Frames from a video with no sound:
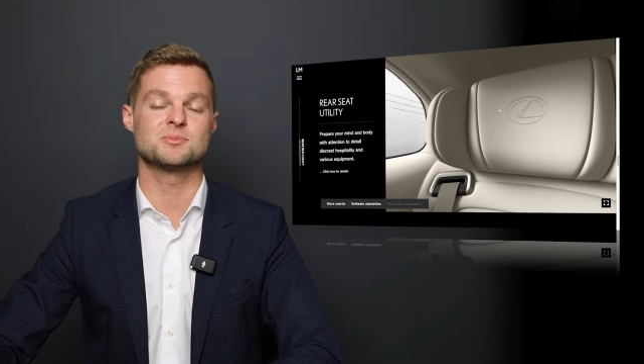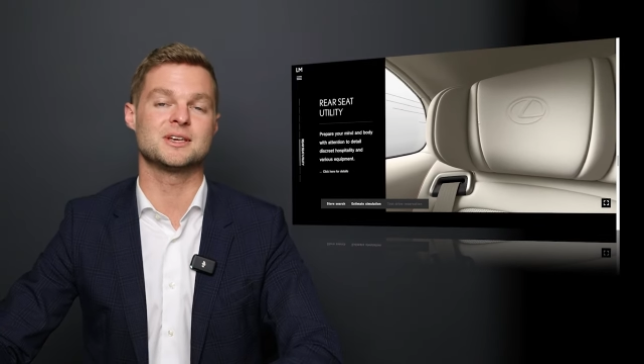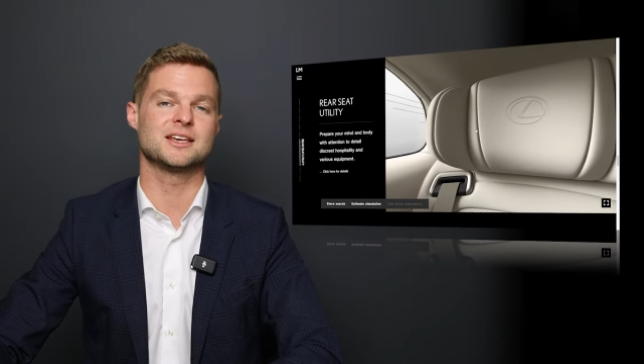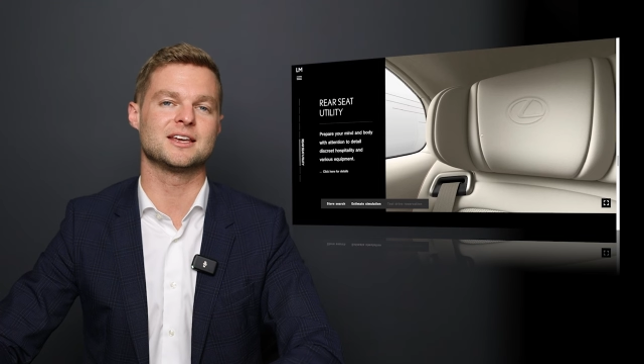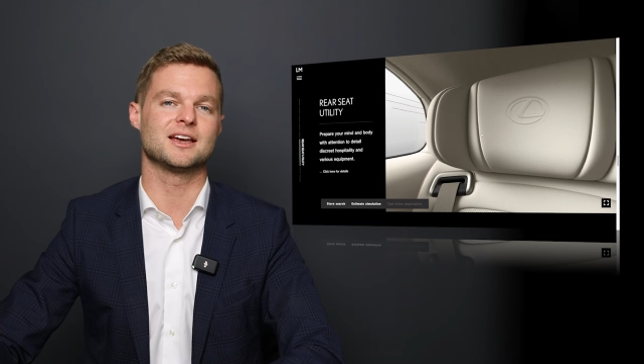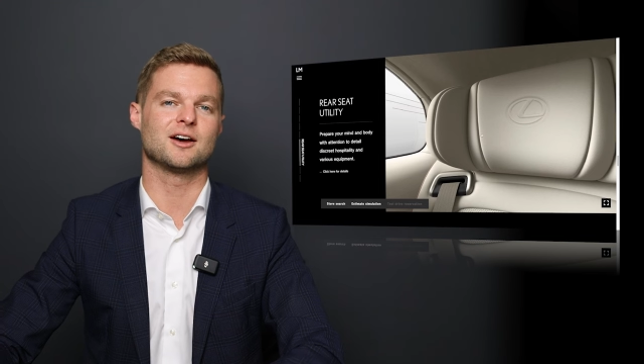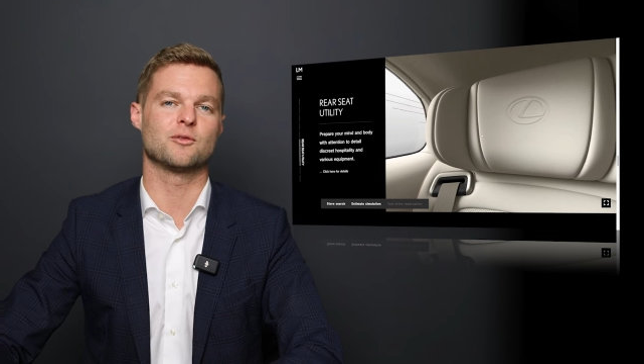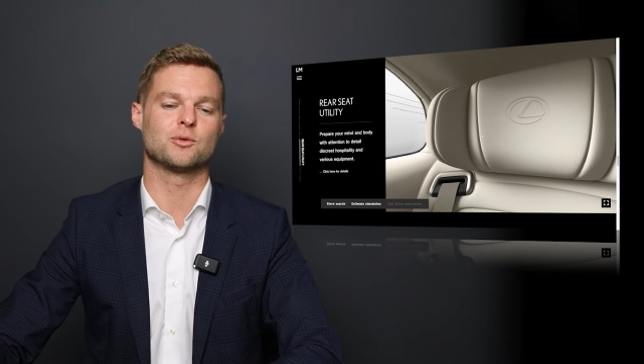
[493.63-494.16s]

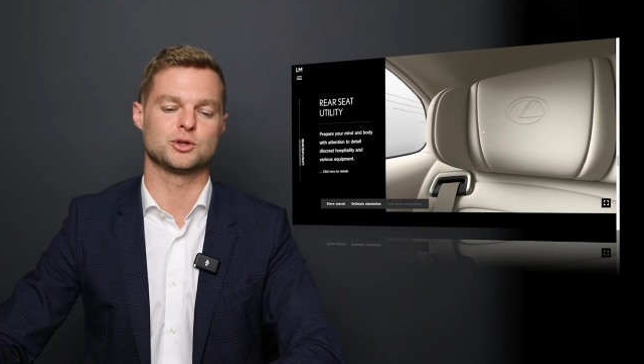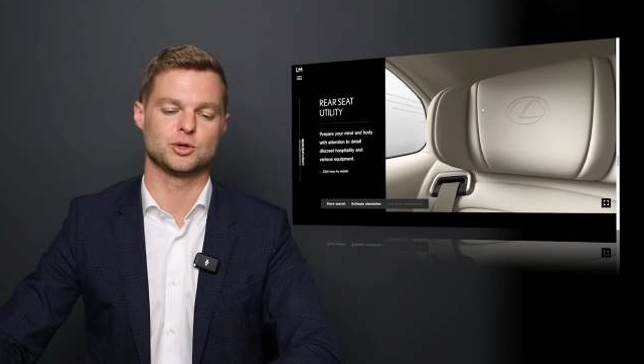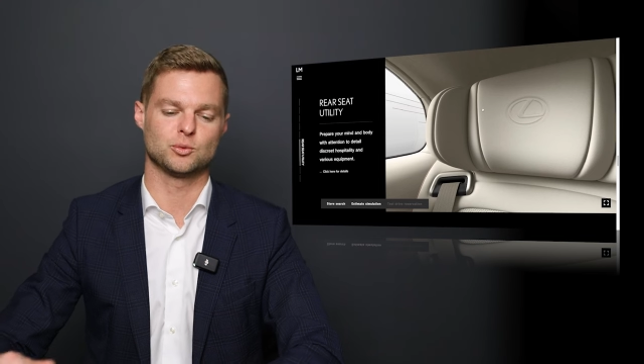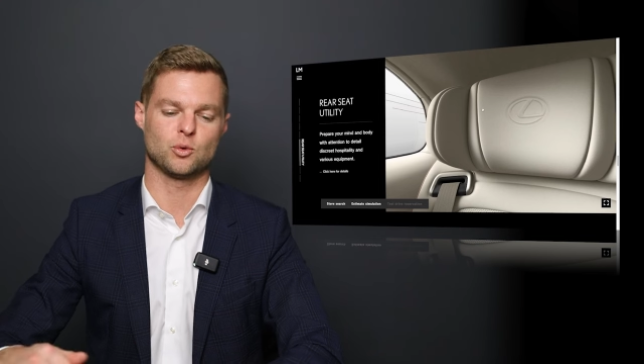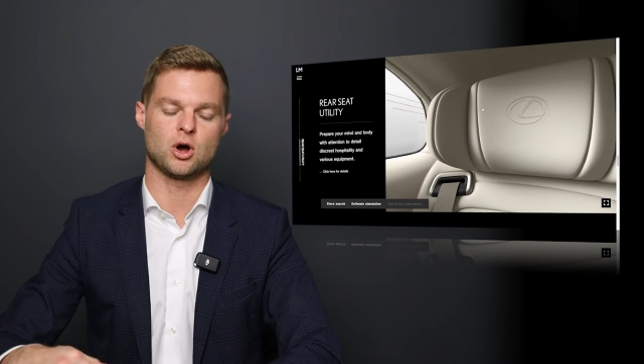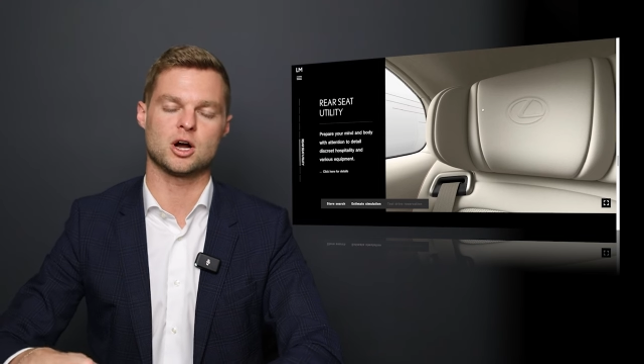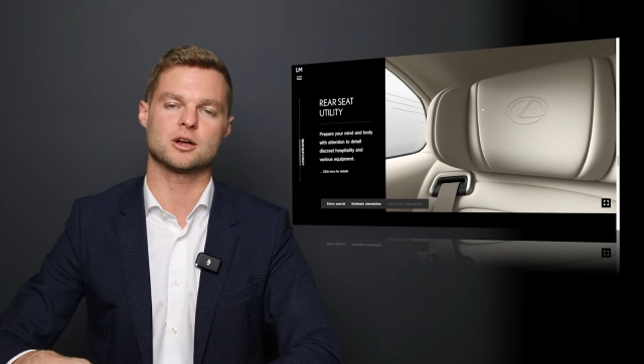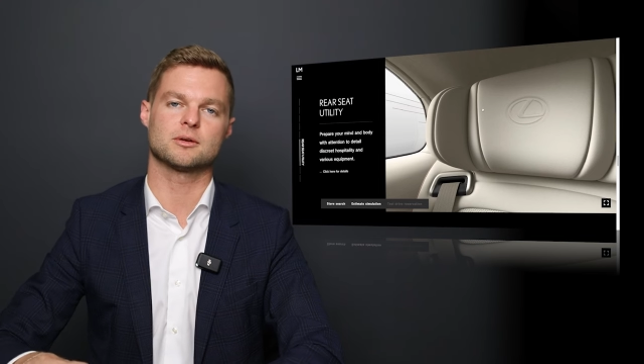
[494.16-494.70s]
me of when
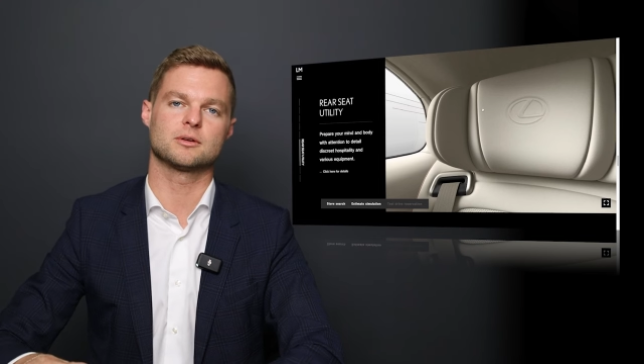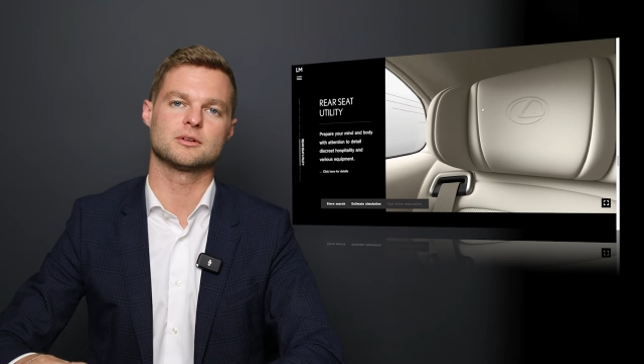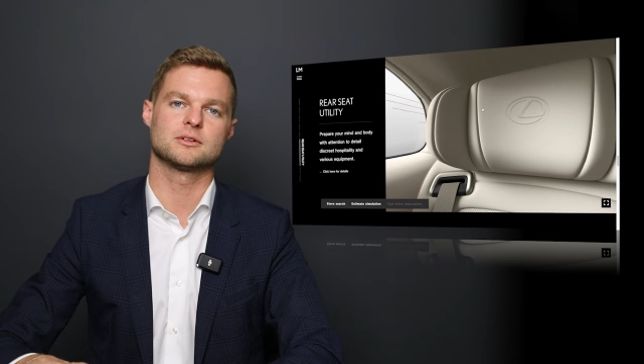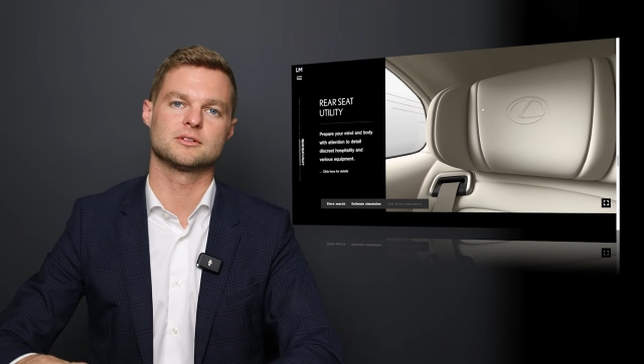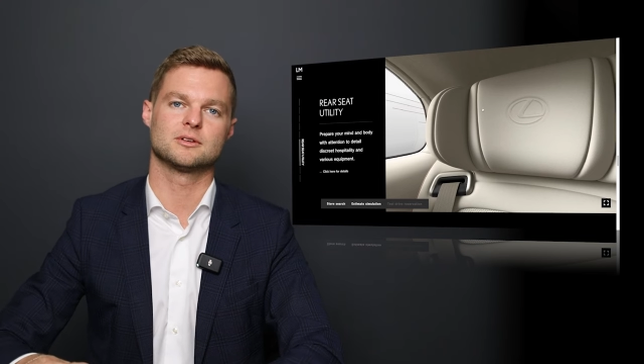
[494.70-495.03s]
you walk